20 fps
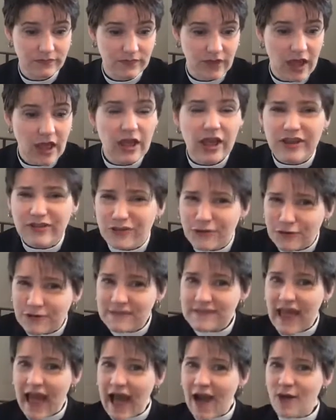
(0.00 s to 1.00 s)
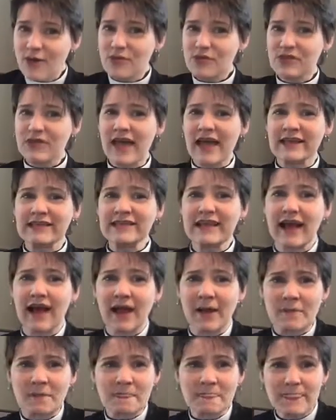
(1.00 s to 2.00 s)
It turns out that
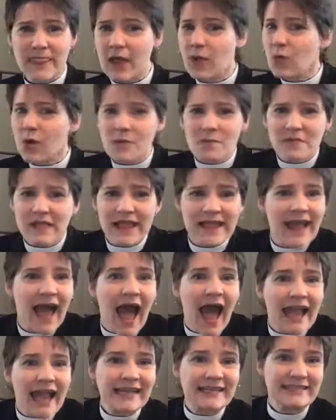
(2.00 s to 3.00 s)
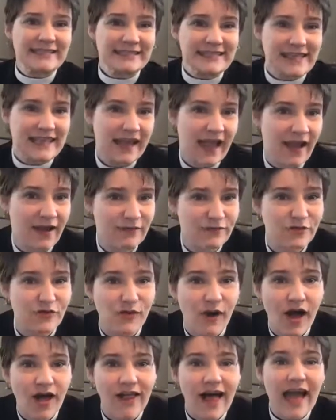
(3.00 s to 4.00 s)
they weren't playing hide and seek after
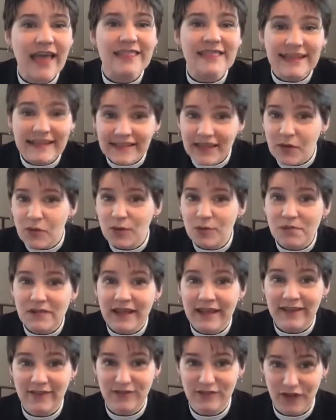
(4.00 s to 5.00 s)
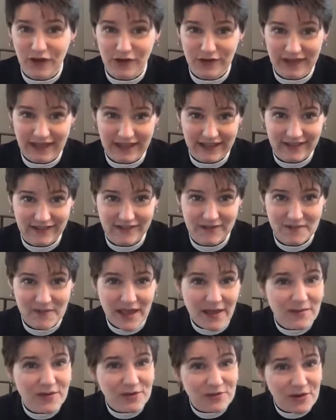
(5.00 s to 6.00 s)
all. I think they were playing sardines.
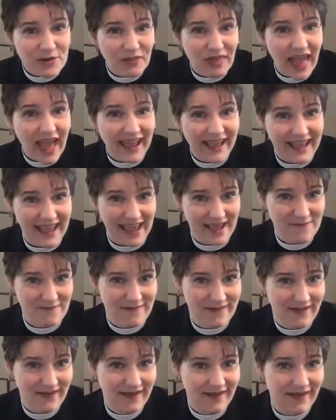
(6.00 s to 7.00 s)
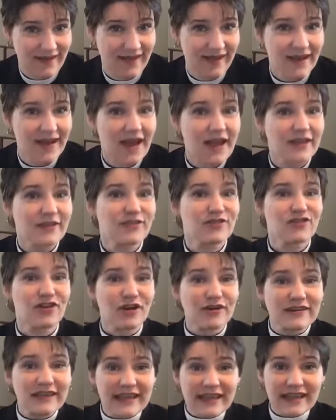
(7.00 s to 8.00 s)
Maybe you know that game.
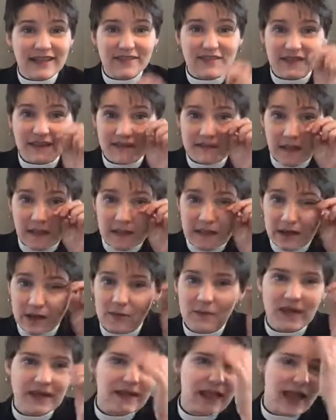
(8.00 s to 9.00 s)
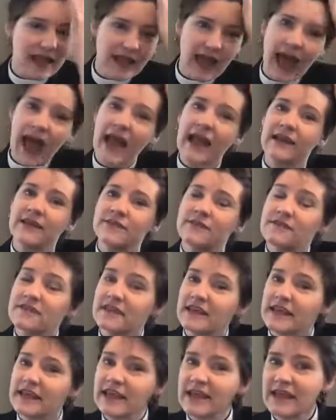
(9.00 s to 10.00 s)
Sardines is a little bit like hide and
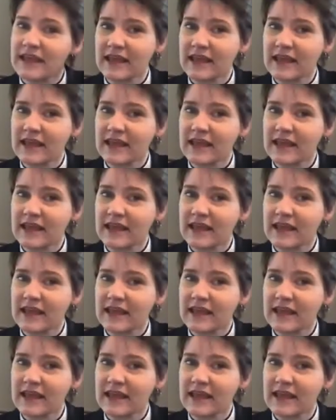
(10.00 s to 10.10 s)
seek